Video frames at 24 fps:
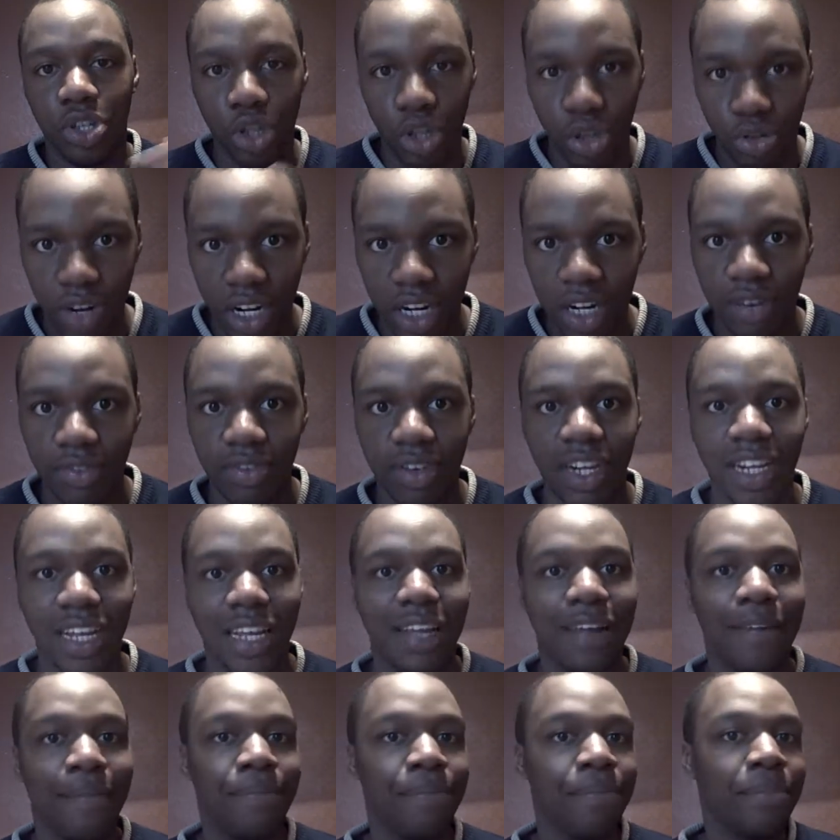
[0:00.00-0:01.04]
John
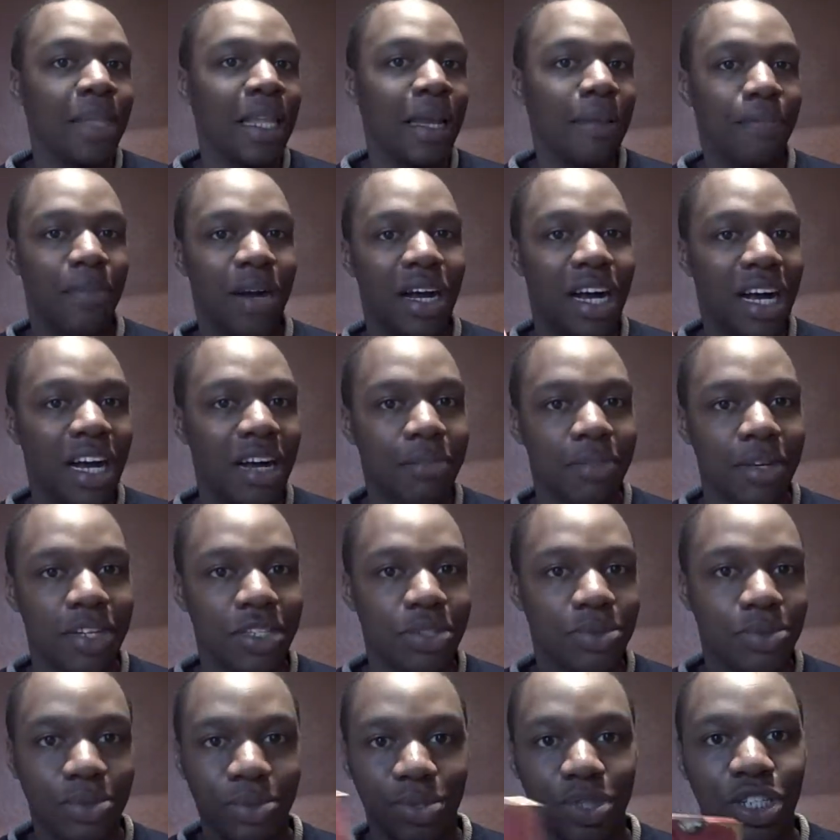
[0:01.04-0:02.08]
Gregory. But I
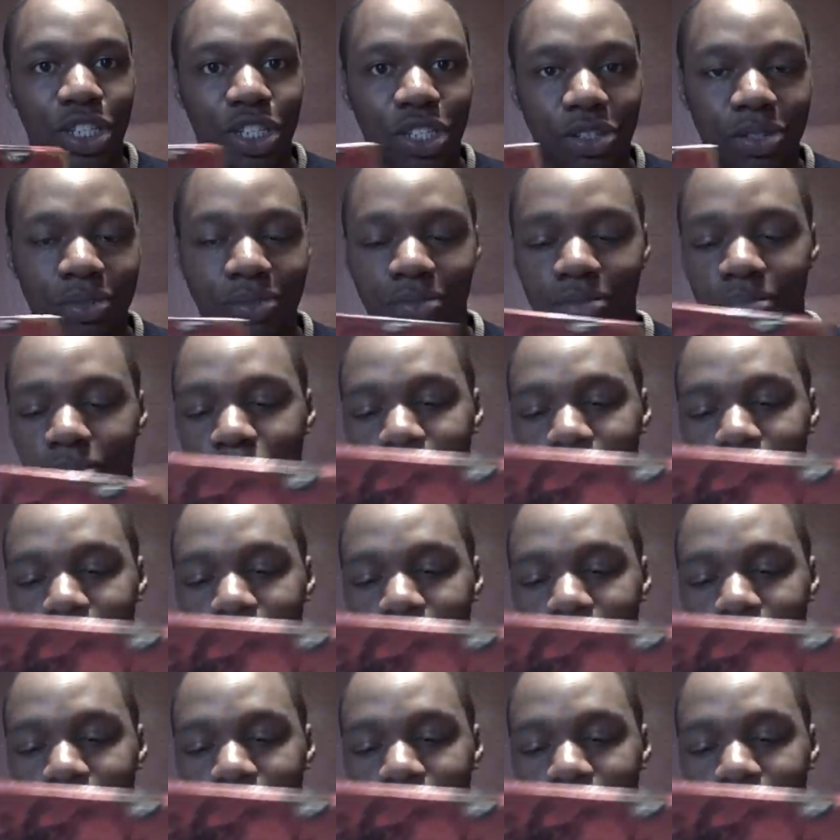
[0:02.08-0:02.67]
must warn you,